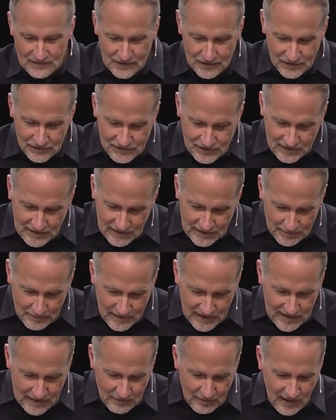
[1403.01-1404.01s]
Who's it going to
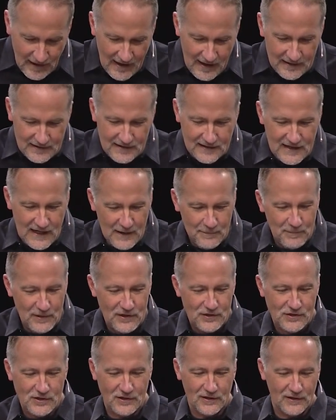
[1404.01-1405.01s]
be, right? You can't
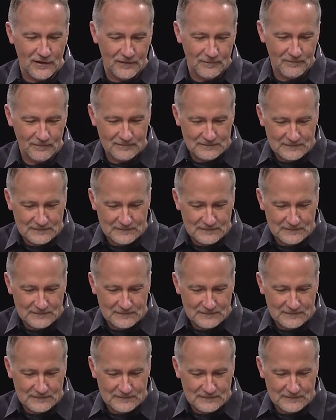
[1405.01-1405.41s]
be sure.